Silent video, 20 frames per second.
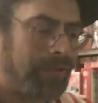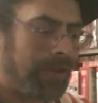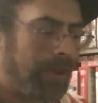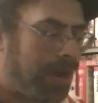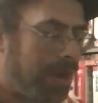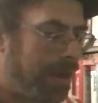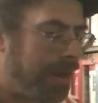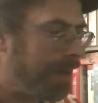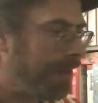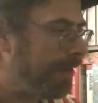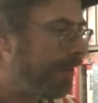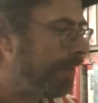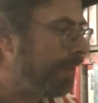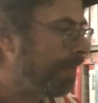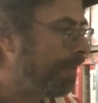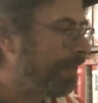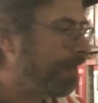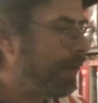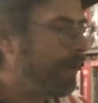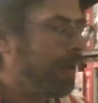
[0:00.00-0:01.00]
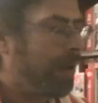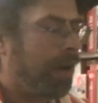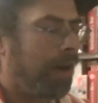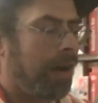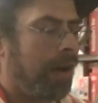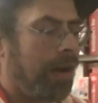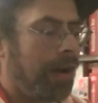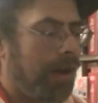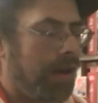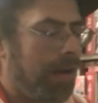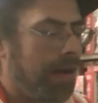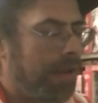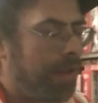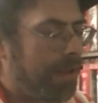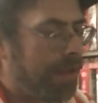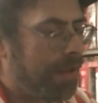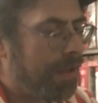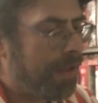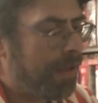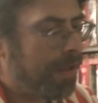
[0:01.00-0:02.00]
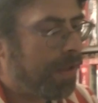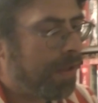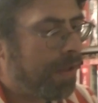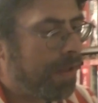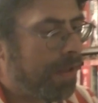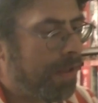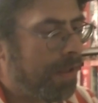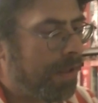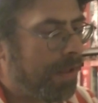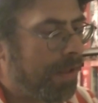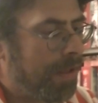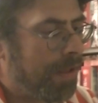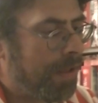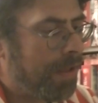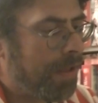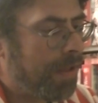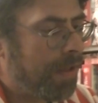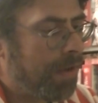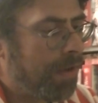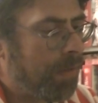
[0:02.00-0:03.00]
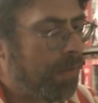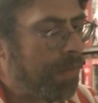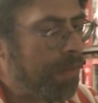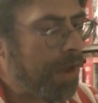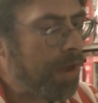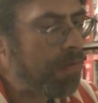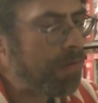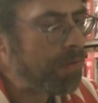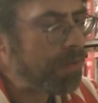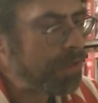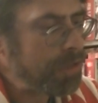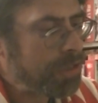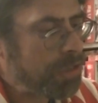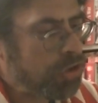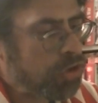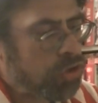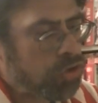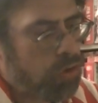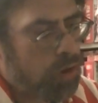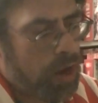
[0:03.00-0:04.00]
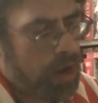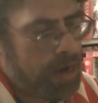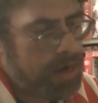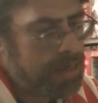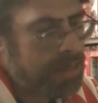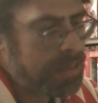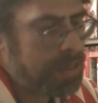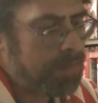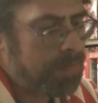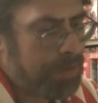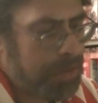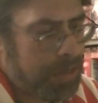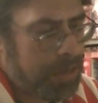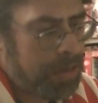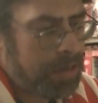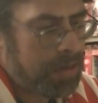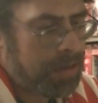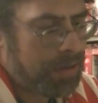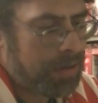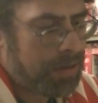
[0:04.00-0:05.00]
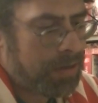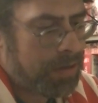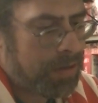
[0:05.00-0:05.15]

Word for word: kind of, uh, without really trying to be,